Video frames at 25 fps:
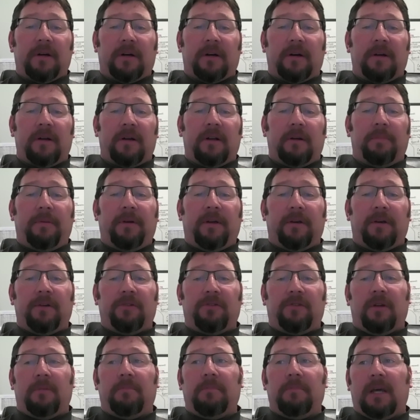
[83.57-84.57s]
Uh, it
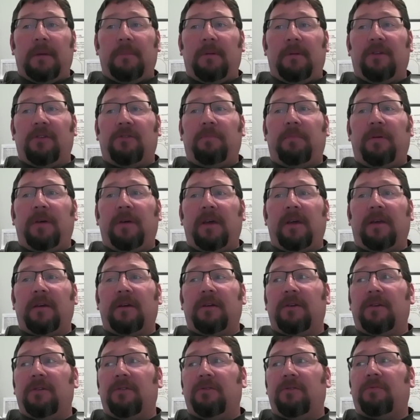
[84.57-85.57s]
appears that maybe this peak
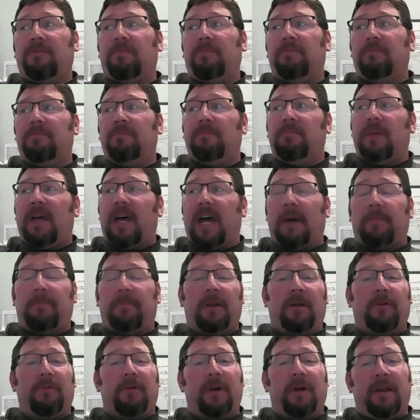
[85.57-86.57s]
is
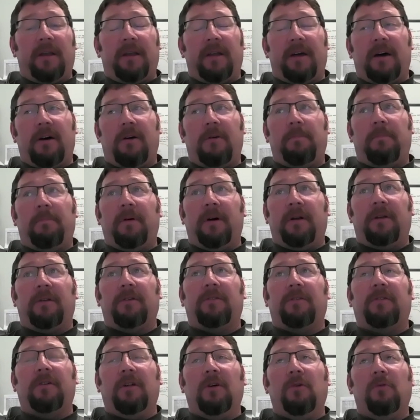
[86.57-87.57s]
happening right now, but
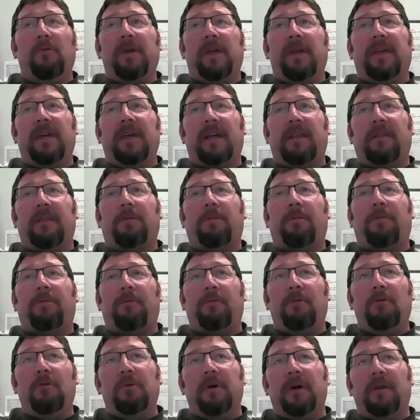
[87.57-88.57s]
until we get
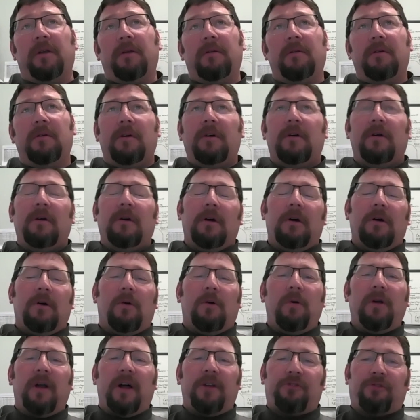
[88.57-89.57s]
through it,
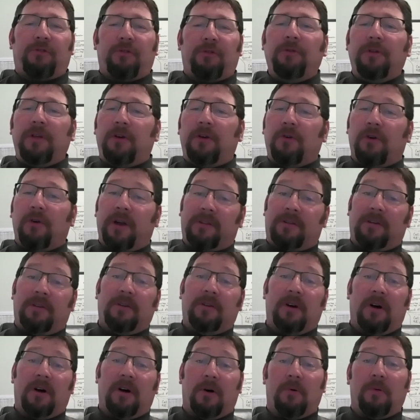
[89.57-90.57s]
we're not truly going to
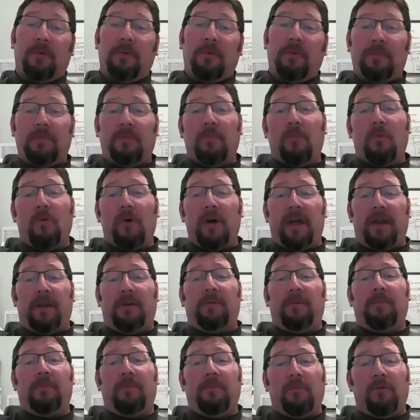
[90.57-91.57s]
know
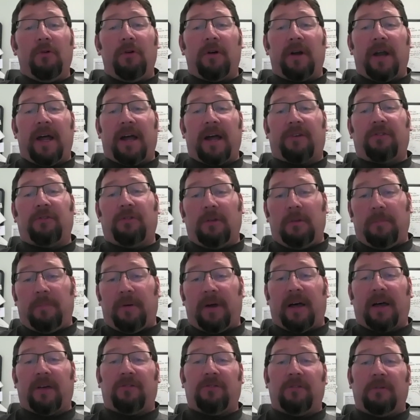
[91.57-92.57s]
when we're actually
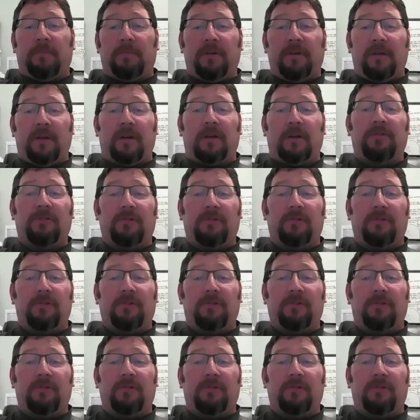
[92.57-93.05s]
past the peak.